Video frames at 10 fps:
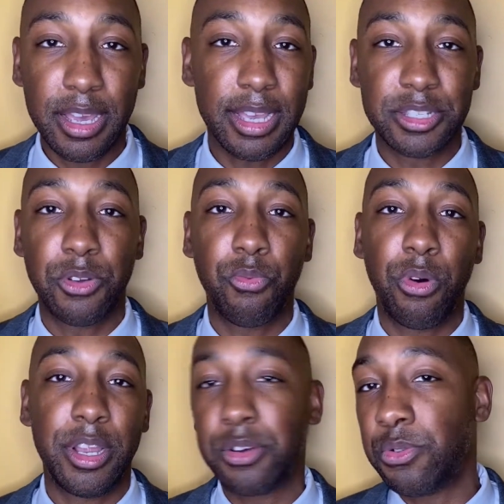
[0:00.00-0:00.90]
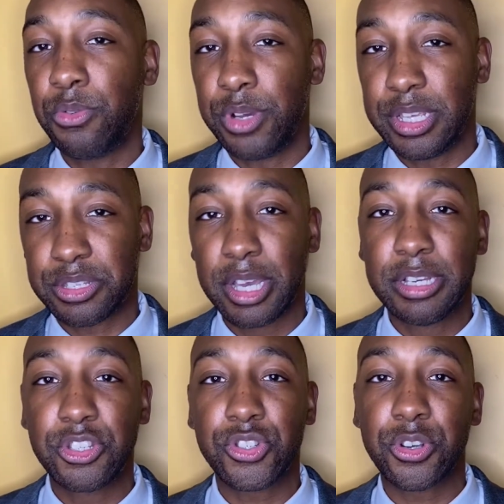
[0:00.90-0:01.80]
is the one who is
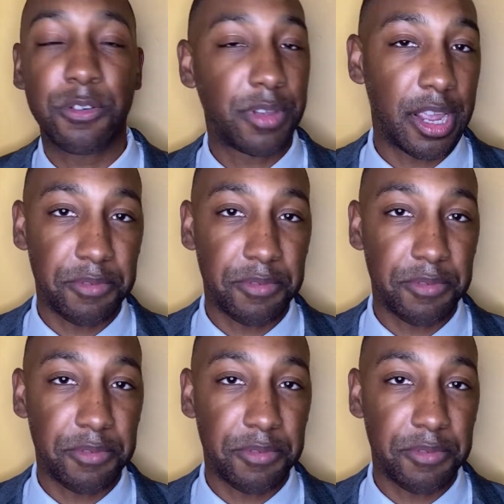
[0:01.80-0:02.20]
serving